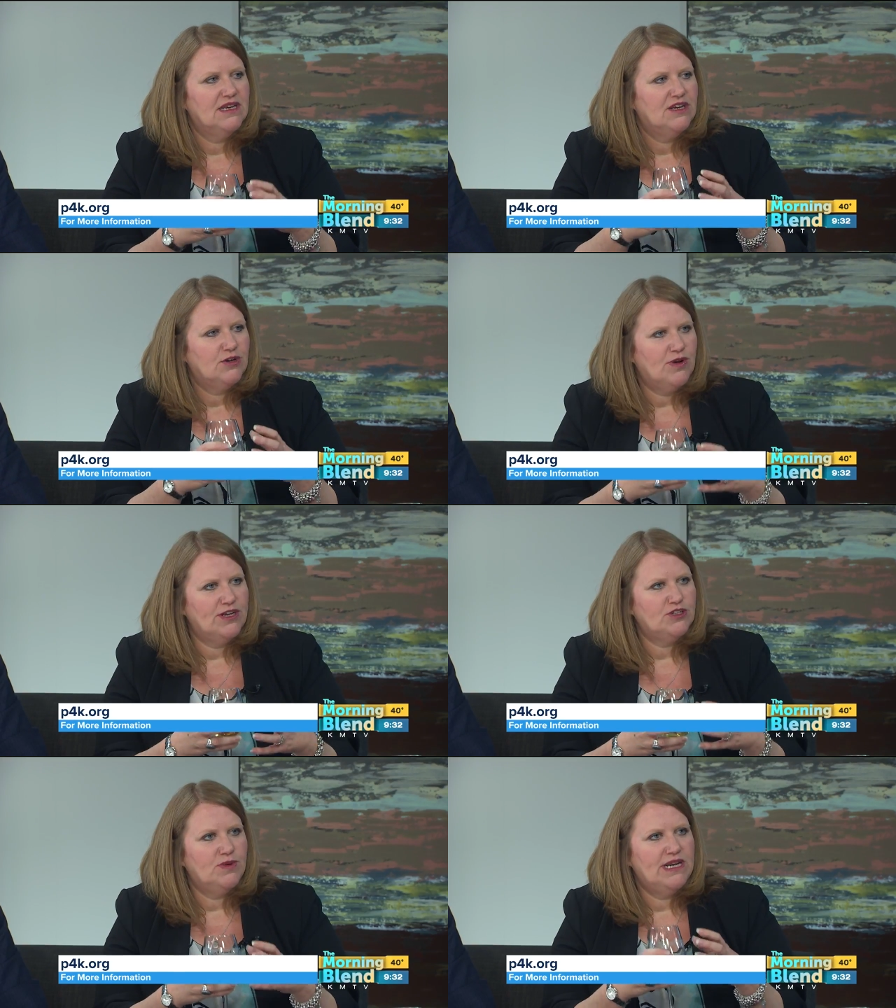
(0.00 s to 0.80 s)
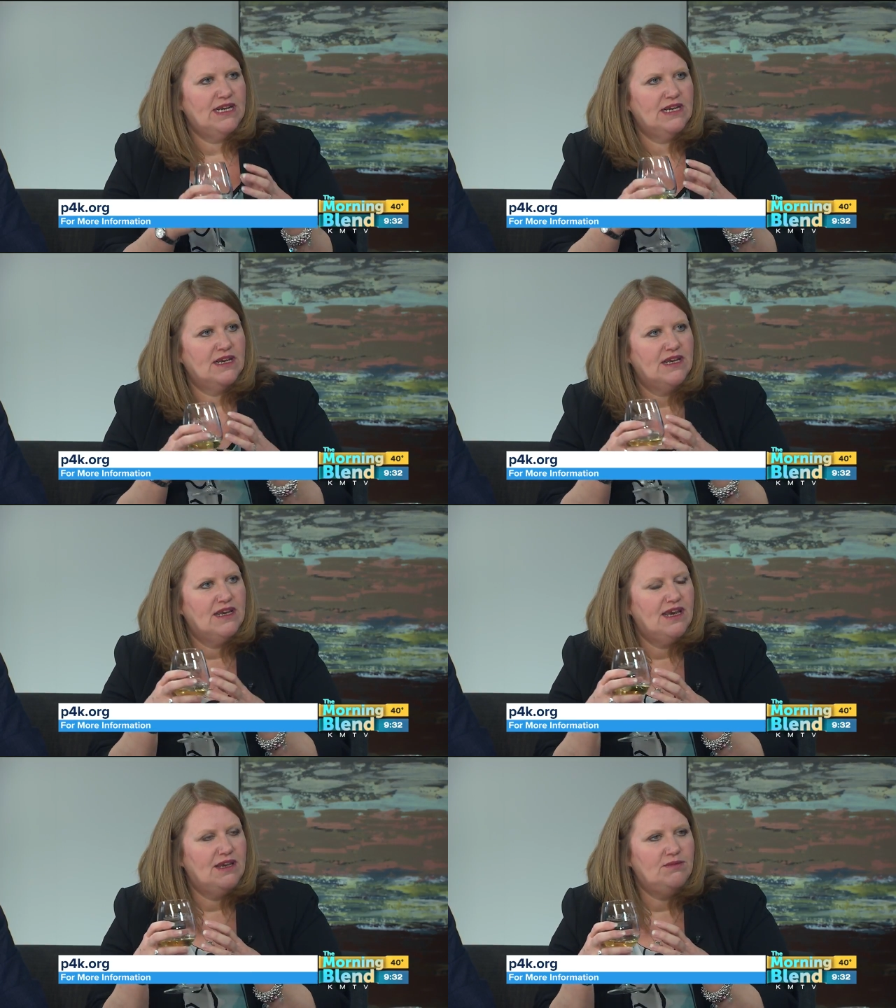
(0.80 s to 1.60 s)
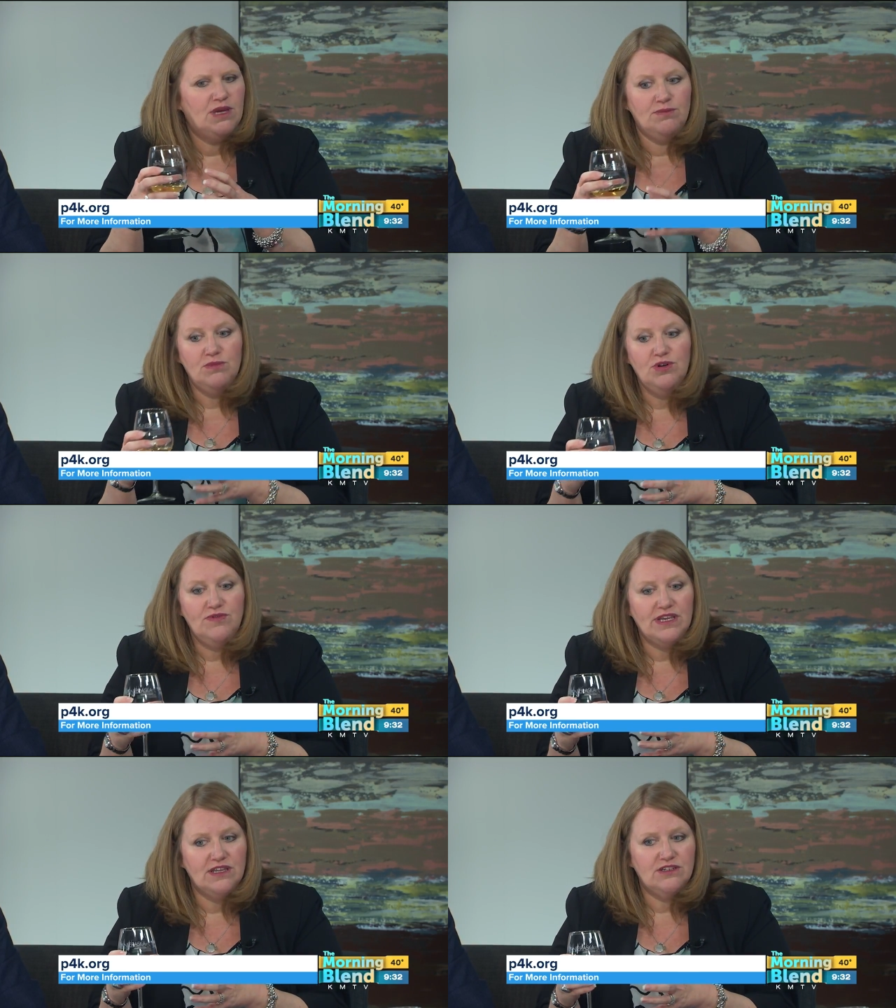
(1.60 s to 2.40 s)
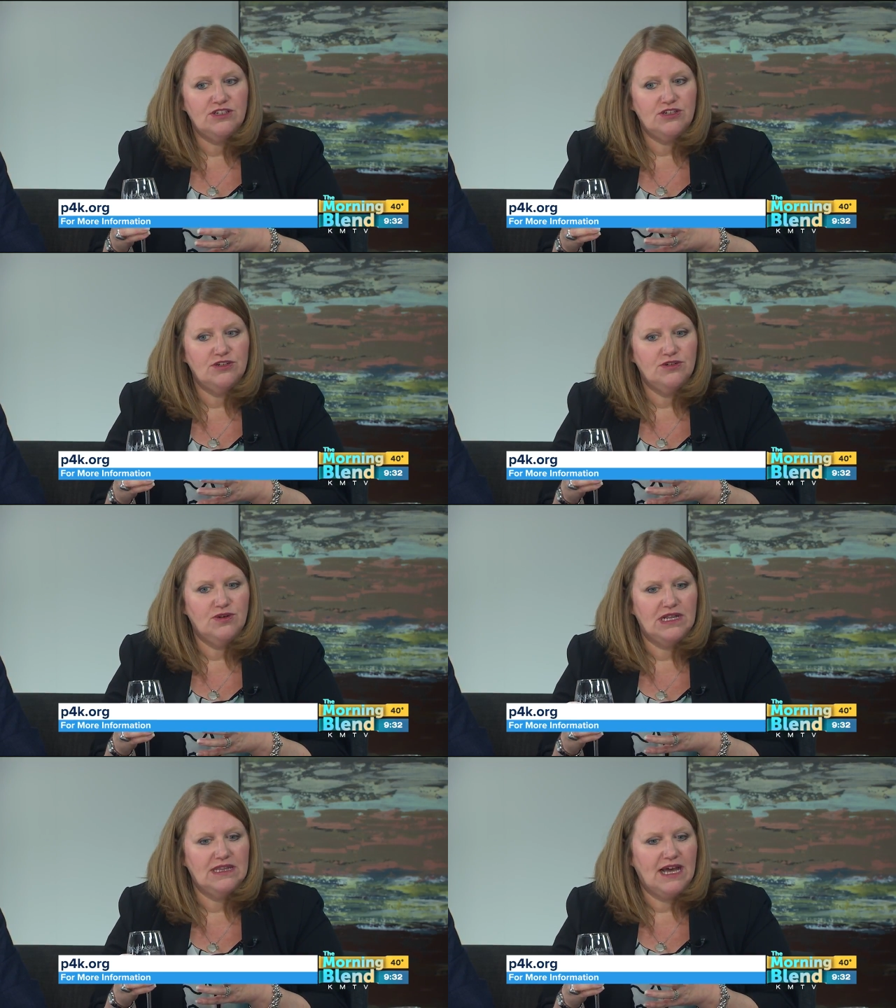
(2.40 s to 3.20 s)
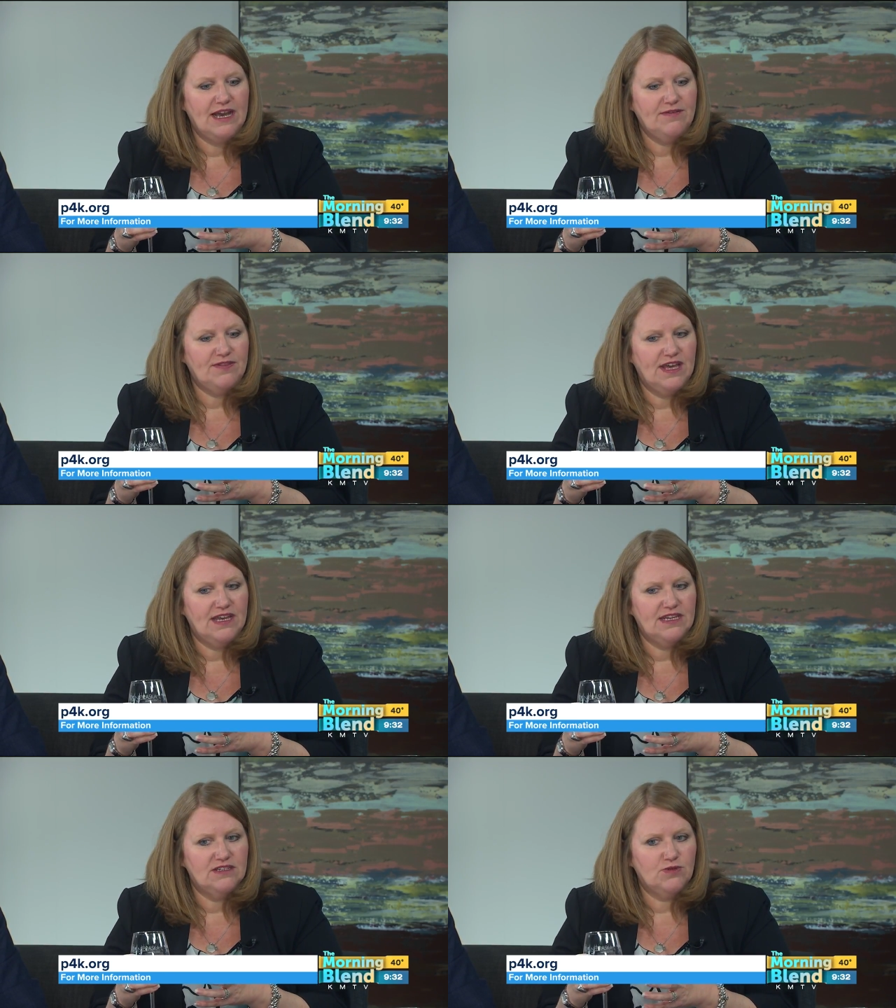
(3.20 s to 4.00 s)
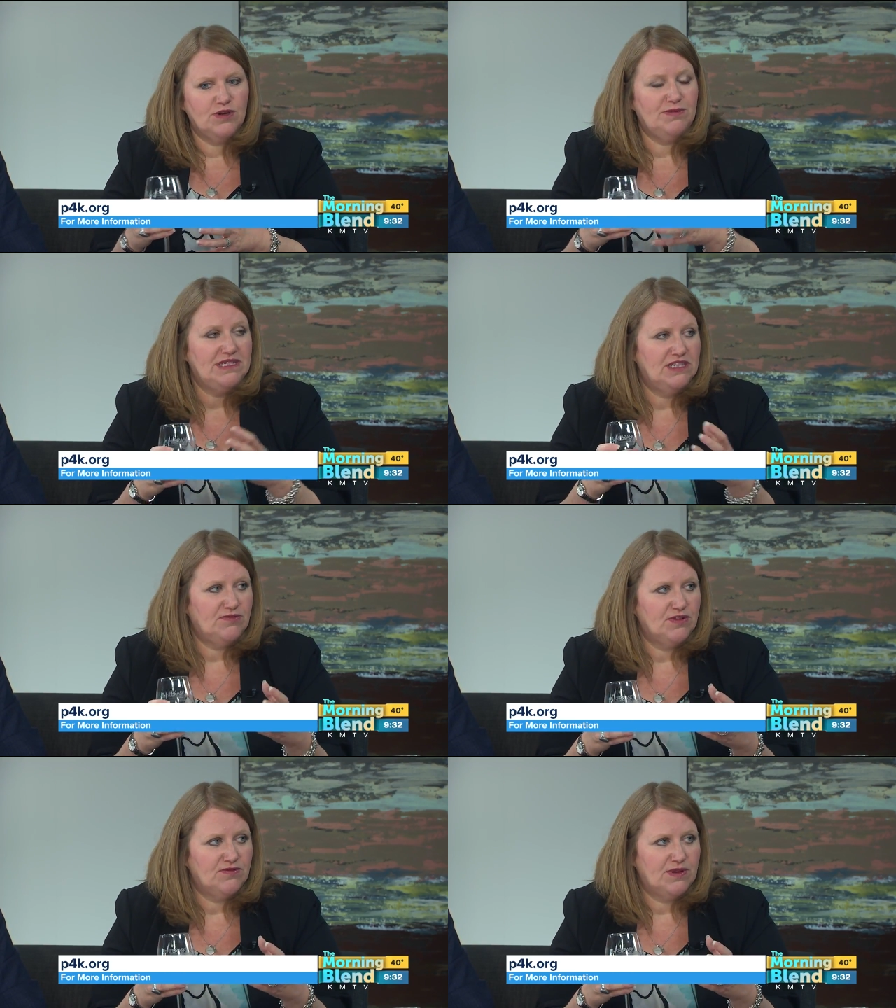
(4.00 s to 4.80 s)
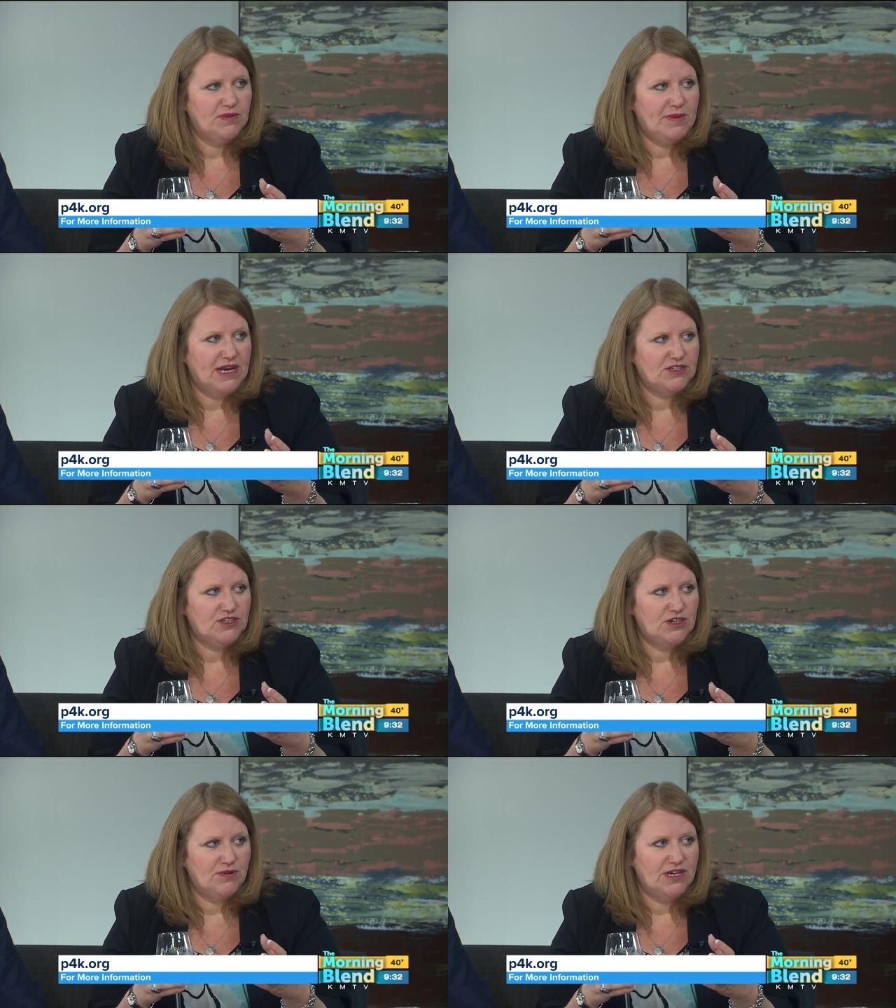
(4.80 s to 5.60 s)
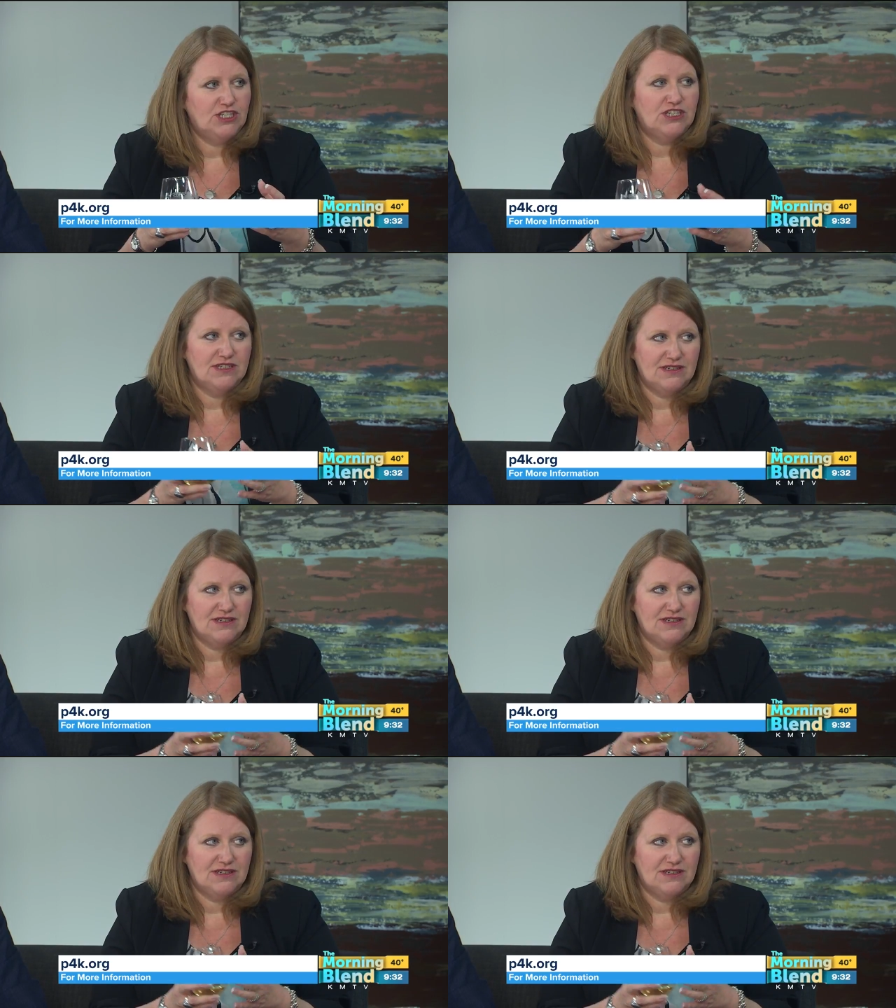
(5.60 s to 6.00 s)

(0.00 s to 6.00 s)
graduating, and, and moving into a life that is going to be different from the past generation. Yes.